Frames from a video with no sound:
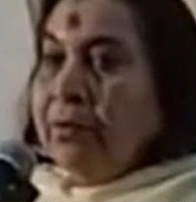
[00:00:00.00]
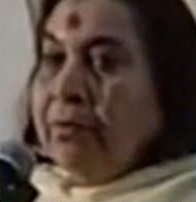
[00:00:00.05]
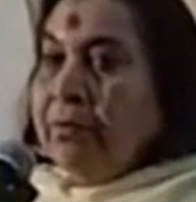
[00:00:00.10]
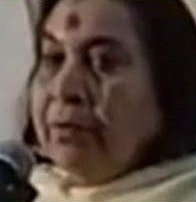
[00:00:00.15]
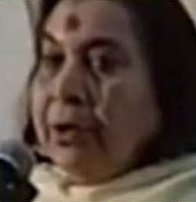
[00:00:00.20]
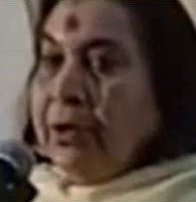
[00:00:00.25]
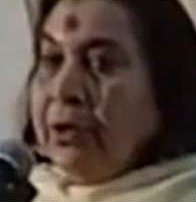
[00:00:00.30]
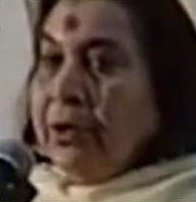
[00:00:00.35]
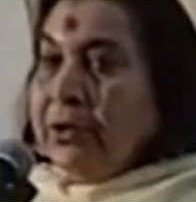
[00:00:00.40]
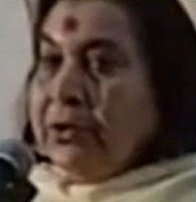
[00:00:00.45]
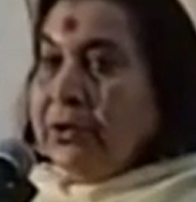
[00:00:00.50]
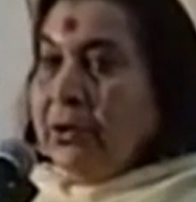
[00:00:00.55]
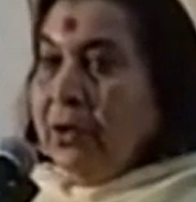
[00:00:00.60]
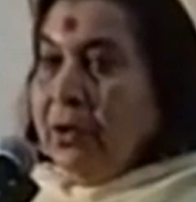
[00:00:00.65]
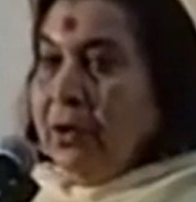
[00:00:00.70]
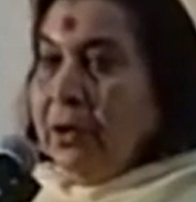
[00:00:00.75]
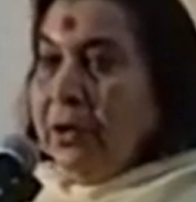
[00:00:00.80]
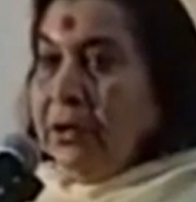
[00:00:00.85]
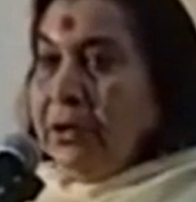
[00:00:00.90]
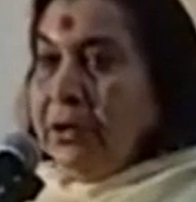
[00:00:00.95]
because
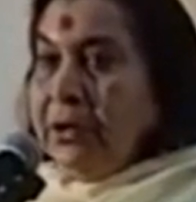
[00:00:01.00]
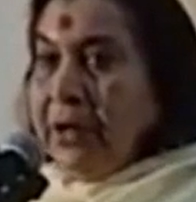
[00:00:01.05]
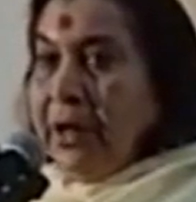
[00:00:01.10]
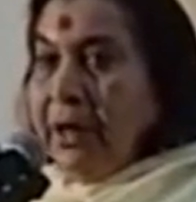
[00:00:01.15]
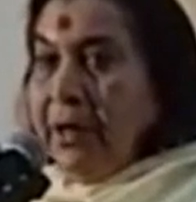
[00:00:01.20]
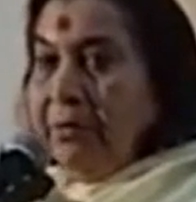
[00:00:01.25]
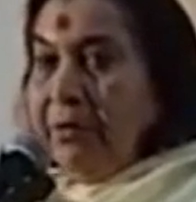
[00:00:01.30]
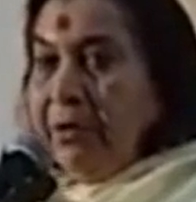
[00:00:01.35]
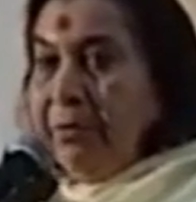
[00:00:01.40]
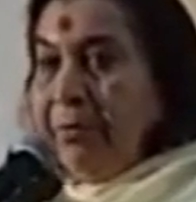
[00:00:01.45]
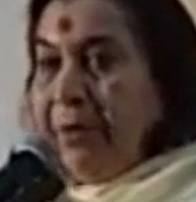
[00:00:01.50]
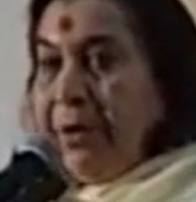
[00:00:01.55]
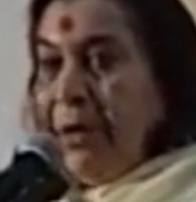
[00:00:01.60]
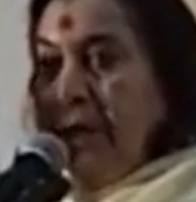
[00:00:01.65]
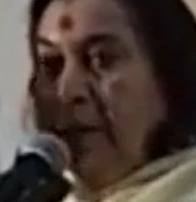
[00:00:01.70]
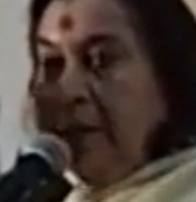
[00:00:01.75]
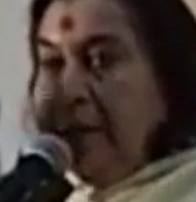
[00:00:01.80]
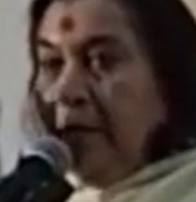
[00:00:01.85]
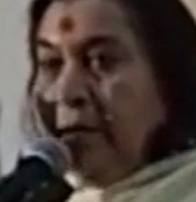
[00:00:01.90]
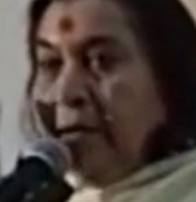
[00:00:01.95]
all the time the
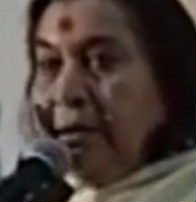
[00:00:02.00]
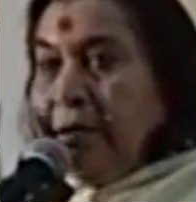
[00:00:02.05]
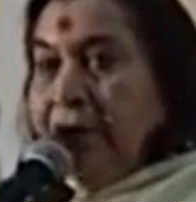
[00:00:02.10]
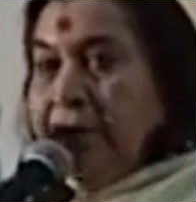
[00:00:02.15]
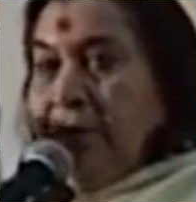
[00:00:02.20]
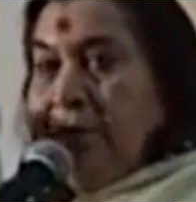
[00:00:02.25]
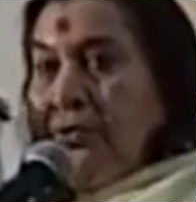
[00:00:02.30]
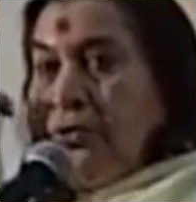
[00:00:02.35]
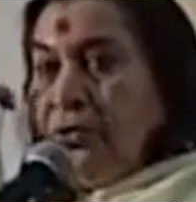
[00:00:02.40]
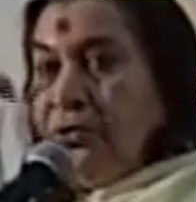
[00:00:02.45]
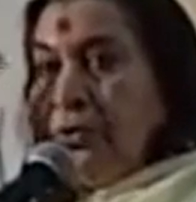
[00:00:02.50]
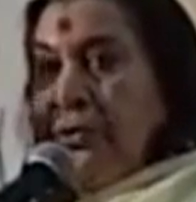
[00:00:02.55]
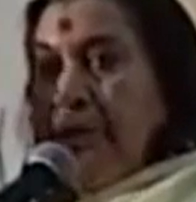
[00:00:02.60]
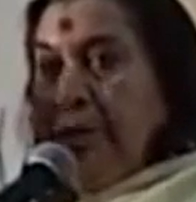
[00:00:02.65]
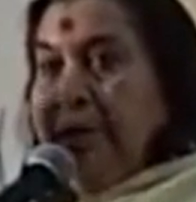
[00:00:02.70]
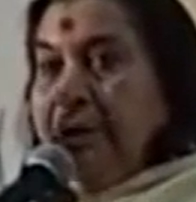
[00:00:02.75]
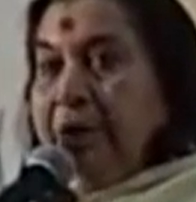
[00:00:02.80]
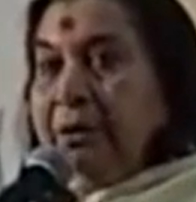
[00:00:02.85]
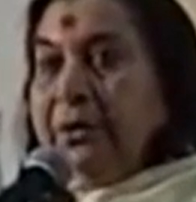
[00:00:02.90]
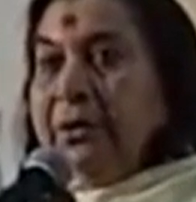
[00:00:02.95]
brain is
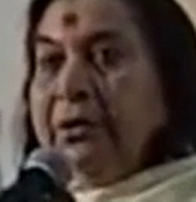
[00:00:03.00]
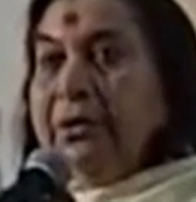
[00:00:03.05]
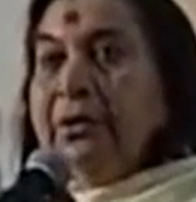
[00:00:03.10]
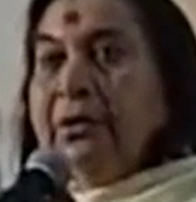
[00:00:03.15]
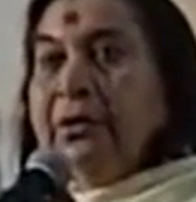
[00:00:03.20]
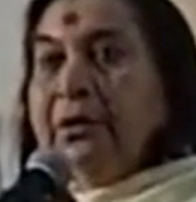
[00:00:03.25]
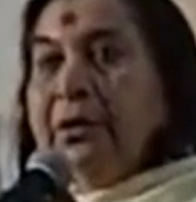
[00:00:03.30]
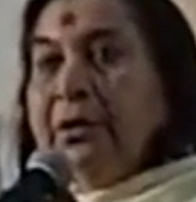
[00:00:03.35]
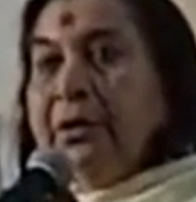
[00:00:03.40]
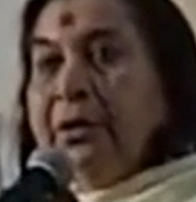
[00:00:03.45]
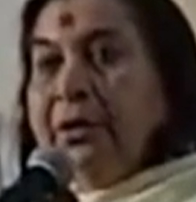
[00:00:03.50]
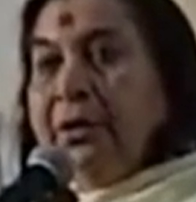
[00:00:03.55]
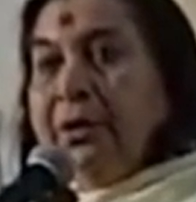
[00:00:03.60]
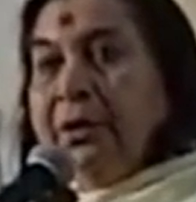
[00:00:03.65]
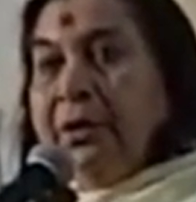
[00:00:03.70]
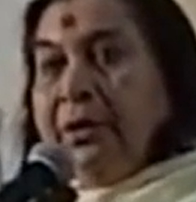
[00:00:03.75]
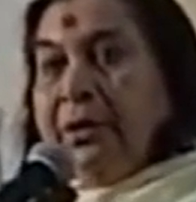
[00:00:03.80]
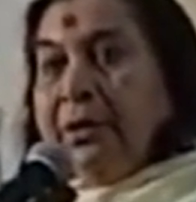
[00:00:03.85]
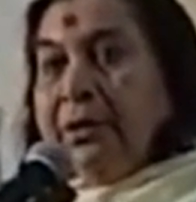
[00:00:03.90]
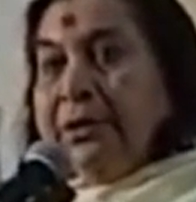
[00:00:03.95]
using
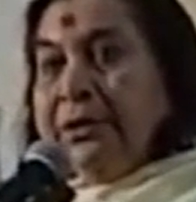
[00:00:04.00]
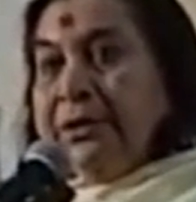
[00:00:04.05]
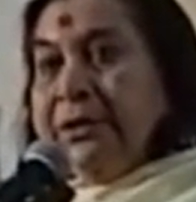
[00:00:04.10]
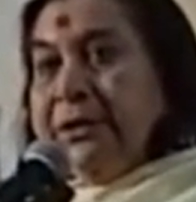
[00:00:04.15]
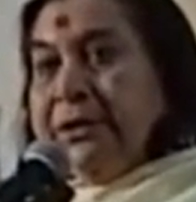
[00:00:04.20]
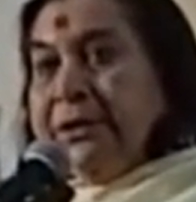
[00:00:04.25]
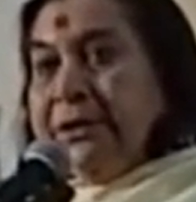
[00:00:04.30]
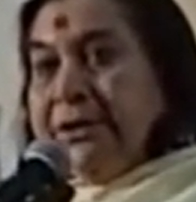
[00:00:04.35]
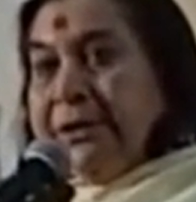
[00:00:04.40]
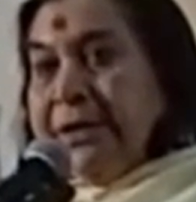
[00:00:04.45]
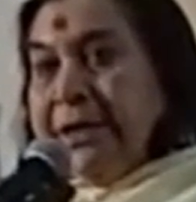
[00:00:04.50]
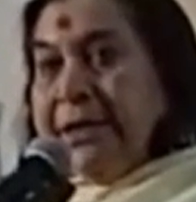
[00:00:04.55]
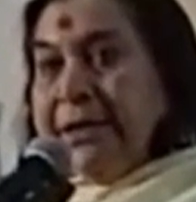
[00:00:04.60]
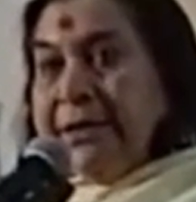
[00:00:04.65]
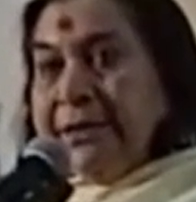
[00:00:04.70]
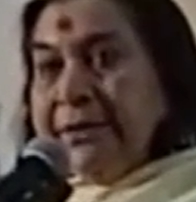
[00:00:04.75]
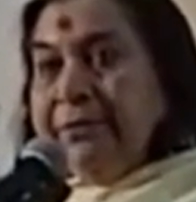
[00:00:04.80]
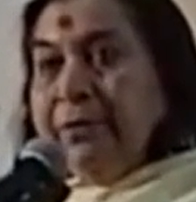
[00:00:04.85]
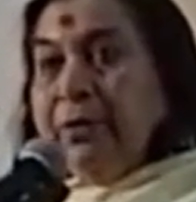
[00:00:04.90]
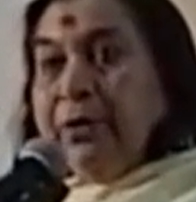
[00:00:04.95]
these
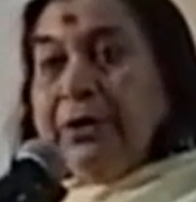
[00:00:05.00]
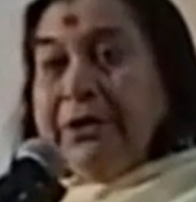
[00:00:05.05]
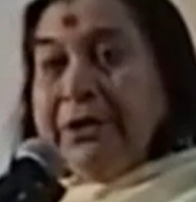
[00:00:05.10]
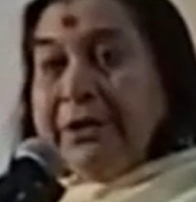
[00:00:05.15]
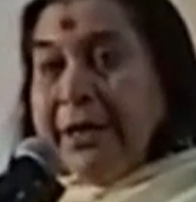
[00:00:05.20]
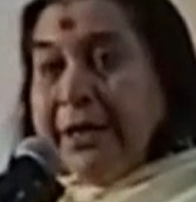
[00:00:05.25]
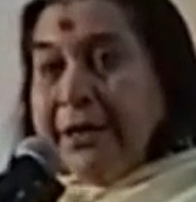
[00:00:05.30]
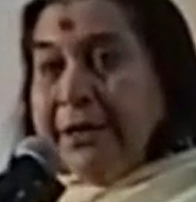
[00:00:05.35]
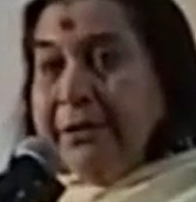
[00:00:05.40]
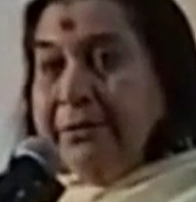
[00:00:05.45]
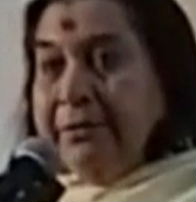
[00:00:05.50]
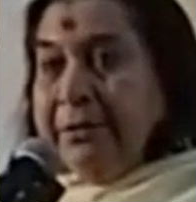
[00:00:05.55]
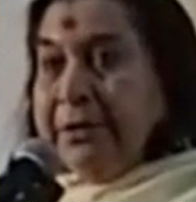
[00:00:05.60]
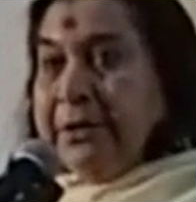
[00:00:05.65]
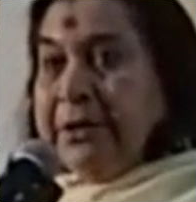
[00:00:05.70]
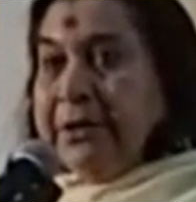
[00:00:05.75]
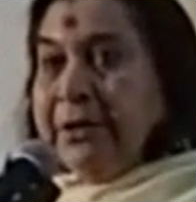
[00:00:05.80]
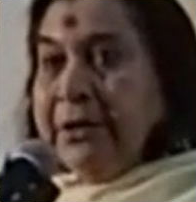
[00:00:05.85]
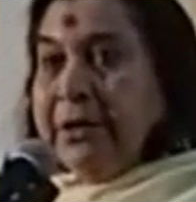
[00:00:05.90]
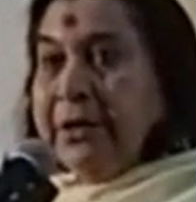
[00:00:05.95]
cells for its
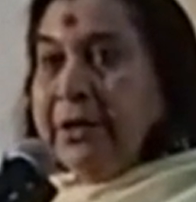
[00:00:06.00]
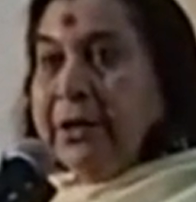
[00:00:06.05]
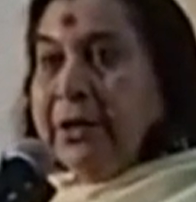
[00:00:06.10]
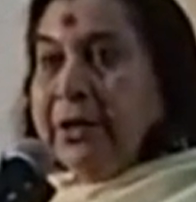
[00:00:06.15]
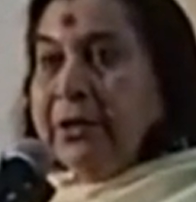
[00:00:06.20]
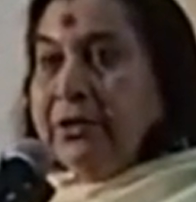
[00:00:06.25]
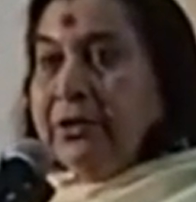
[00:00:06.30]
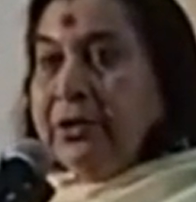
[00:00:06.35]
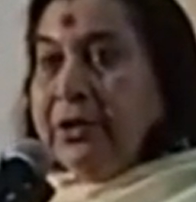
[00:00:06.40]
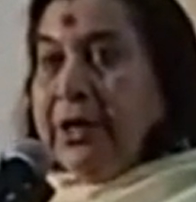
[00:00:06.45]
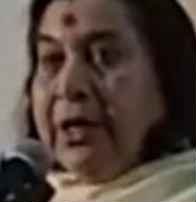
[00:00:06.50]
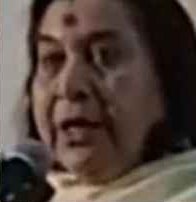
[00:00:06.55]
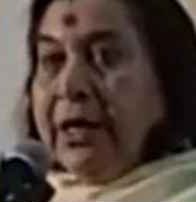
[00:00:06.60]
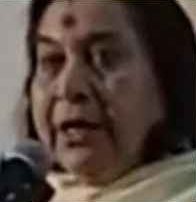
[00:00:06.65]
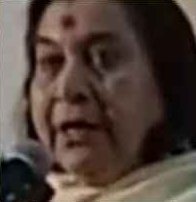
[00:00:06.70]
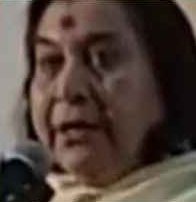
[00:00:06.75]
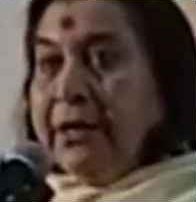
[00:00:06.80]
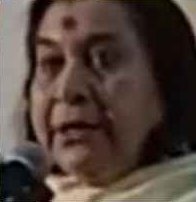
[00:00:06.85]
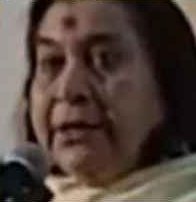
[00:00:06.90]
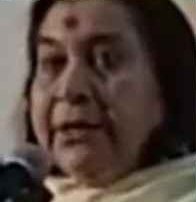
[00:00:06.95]
activity. So the
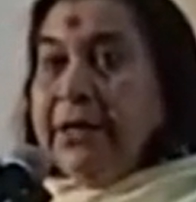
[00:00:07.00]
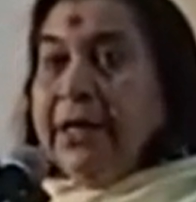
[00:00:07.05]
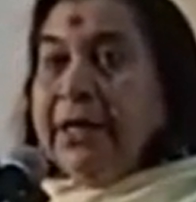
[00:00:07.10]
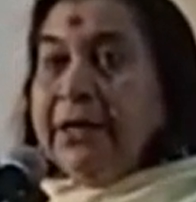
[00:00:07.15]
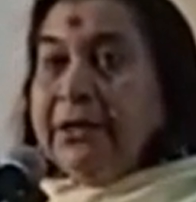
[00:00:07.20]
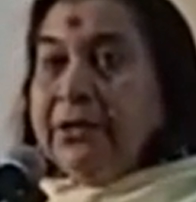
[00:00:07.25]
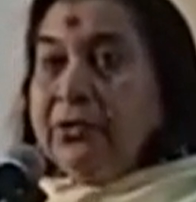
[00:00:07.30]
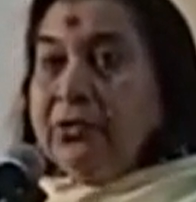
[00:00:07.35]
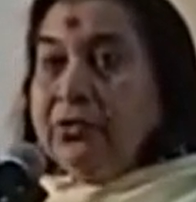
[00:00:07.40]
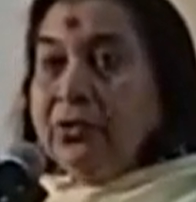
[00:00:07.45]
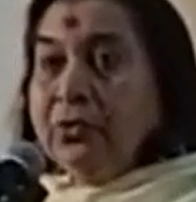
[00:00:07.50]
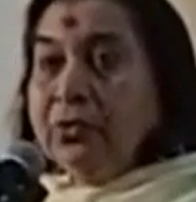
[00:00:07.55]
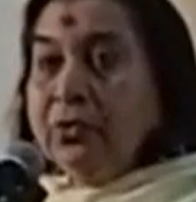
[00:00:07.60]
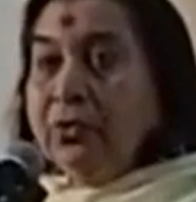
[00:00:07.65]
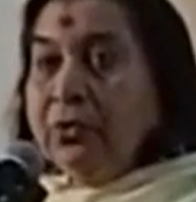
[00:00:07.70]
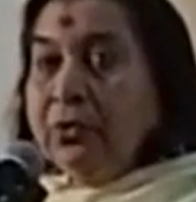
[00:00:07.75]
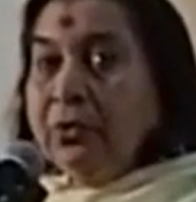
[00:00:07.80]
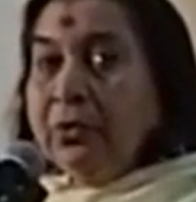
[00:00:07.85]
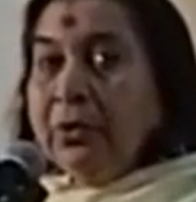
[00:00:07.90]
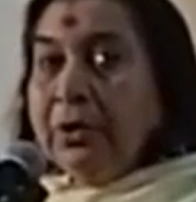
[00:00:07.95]
energy has to
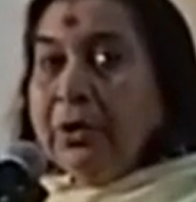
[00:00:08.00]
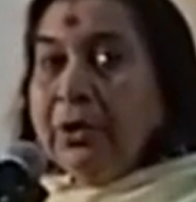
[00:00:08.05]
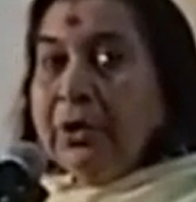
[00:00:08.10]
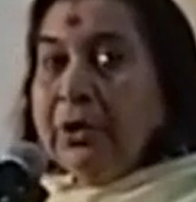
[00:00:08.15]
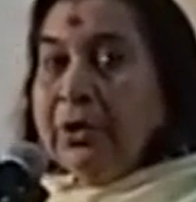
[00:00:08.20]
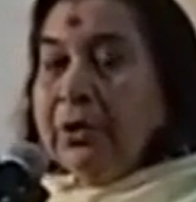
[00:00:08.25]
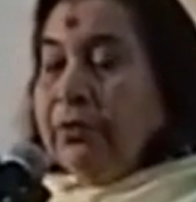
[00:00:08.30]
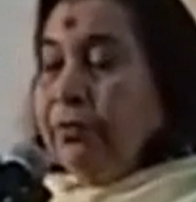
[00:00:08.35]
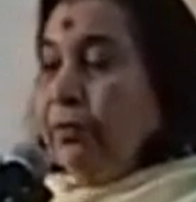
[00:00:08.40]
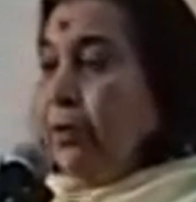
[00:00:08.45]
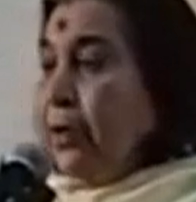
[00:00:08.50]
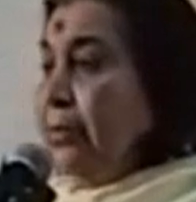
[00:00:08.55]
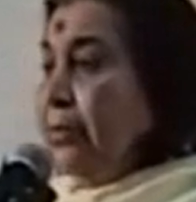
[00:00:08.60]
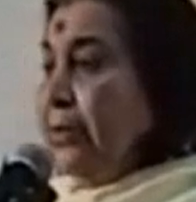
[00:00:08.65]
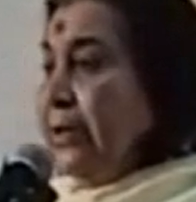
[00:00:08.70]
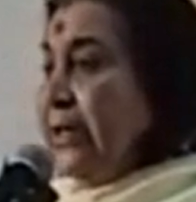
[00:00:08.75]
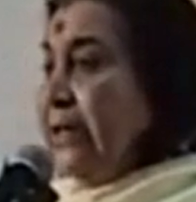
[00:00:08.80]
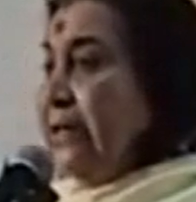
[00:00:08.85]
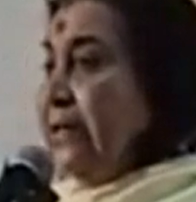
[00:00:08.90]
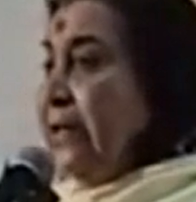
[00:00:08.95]
go
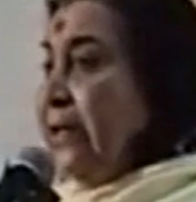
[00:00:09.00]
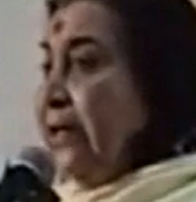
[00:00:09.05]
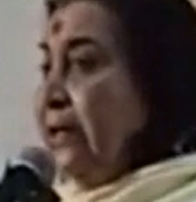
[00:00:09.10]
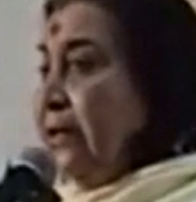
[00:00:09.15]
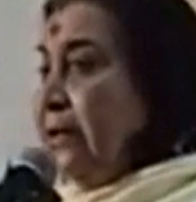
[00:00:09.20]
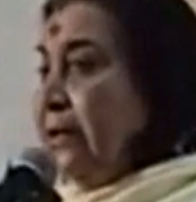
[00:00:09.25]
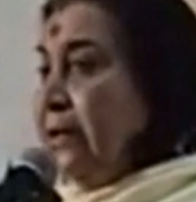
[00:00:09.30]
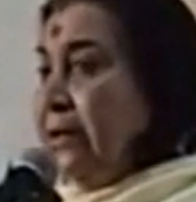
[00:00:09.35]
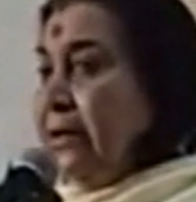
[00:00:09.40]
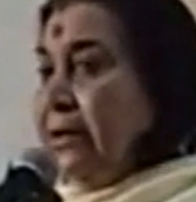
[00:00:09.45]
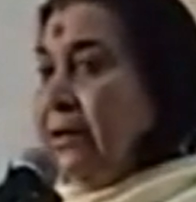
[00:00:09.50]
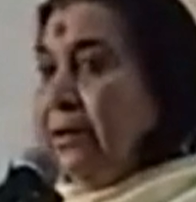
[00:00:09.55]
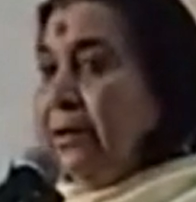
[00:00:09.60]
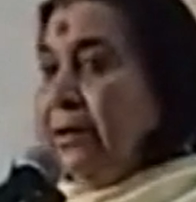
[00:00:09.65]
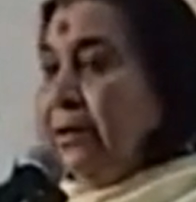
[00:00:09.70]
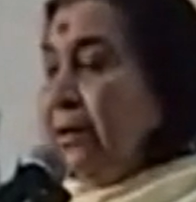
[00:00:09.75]
from this center